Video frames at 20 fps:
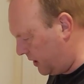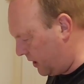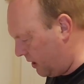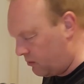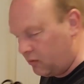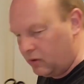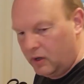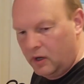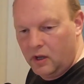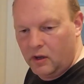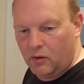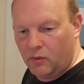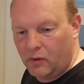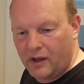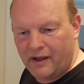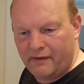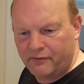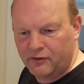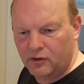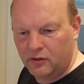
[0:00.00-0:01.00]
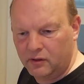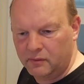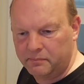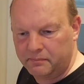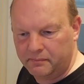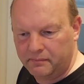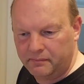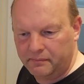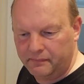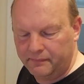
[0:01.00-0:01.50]
to go. Well, I haven't got a.
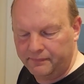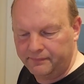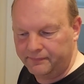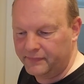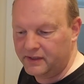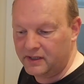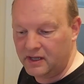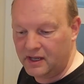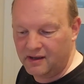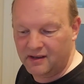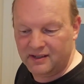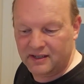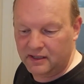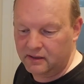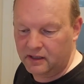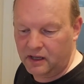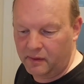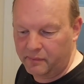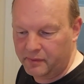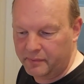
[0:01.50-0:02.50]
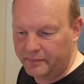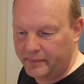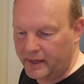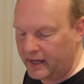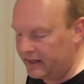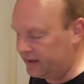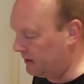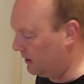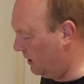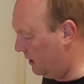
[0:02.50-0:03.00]
See, I didn't come
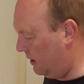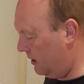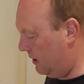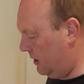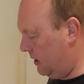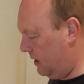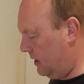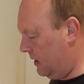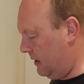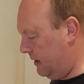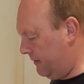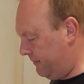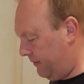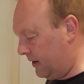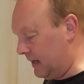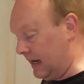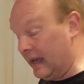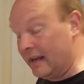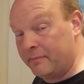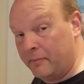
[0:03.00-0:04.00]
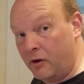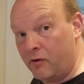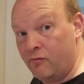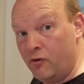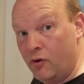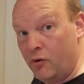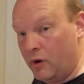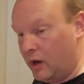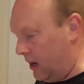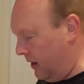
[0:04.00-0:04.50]
prepared. If I'd had my
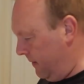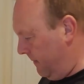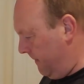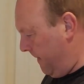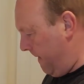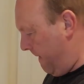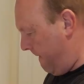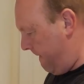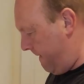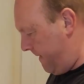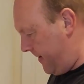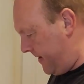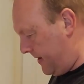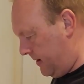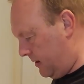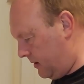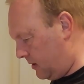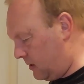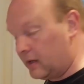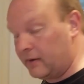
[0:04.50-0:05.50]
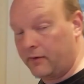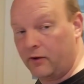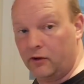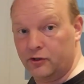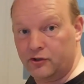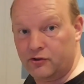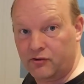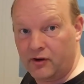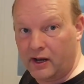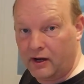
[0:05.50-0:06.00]
ruler, could have
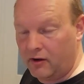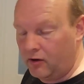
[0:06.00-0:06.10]
gone straight